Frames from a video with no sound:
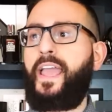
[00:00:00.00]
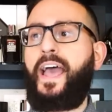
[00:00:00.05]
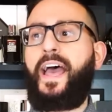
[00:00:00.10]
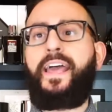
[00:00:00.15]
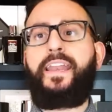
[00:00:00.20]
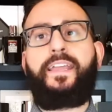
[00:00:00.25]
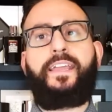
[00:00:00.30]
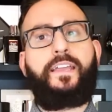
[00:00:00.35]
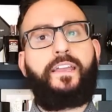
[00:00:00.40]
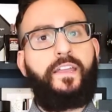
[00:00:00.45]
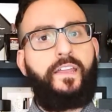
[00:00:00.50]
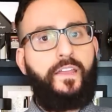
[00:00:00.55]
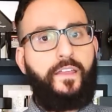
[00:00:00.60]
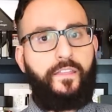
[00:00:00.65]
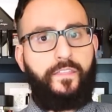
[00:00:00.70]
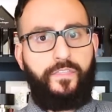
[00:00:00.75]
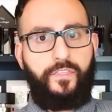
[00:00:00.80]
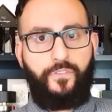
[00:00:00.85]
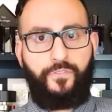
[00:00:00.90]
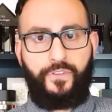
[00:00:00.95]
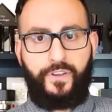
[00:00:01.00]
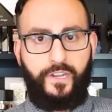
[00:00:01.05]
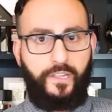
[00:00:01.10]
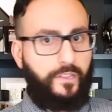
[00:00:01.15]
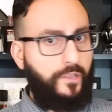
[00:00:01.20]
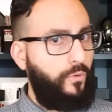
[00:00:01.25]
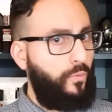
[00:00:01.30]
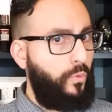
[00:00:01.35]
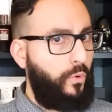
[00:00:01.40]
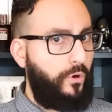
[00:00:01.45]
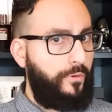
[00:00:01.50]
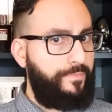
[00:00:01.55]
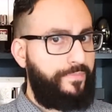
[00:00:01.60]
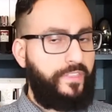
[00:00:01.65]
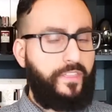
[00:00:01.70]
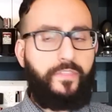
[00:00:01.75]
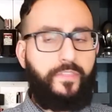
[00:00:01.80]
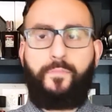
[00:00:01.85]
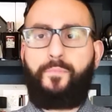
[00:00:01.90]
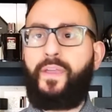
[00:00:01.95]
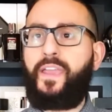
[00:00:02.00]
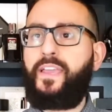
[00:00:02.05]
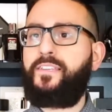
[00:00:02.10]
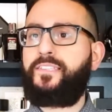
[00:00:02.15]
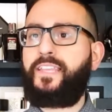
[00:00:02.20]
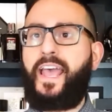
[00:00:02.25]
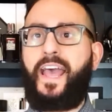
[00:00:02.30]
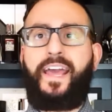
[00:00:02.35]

adding the vanilla warmth in the base,